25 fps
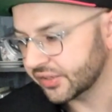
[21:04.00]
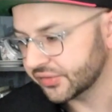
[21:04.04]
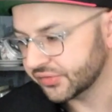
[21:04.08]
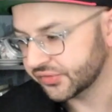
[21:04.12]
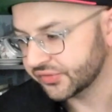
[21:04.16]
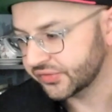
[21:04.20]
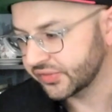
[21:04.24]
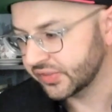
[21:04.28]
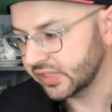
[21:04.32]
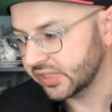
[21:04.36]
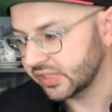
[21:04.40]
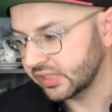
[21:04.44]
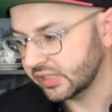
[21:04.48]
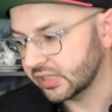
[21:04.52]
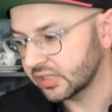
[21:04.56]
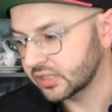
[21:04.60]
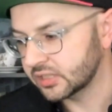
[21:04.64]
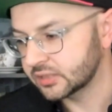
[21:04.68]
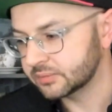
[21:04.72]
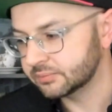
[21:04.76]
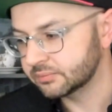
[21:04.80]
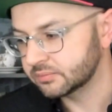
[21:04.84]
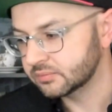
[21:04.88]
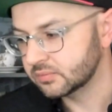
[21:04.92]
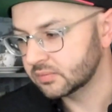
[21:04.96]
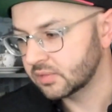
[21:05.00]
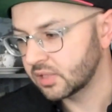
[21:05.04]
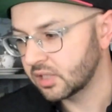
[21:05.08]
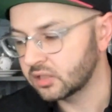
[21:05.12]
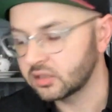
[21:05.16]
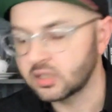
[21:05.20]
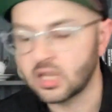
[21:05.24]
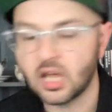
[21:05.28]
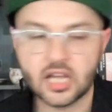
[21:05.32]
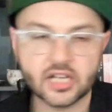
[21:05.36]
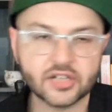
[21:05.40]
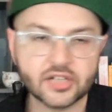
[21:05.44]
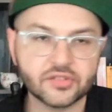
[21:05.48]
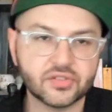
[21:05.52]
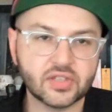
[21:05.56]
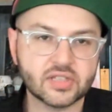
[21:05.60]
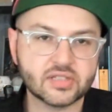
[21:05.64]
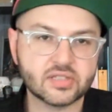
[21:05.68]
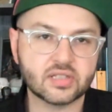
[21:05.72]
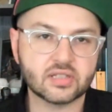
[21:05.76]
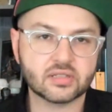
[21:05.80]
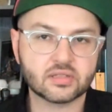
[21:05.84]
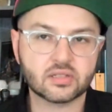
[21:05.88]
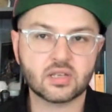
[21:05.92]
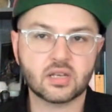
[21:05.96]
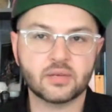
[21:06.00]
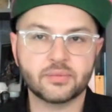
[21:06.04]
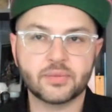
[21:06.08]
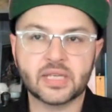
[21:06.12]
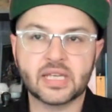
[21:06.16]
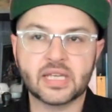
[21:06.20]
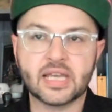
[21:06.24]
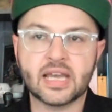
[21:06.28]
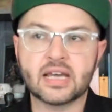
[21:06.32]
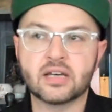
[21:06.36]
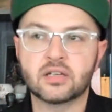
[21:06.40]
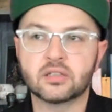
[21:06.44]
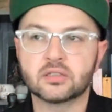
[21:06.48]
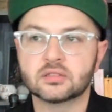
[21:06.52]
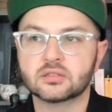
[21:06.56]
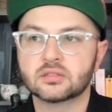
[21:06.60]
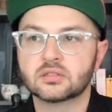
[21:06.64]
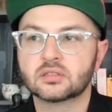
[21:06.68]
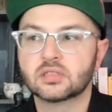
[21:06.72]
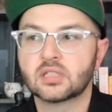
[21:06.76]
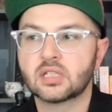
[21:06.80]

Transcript: of this that's coming out,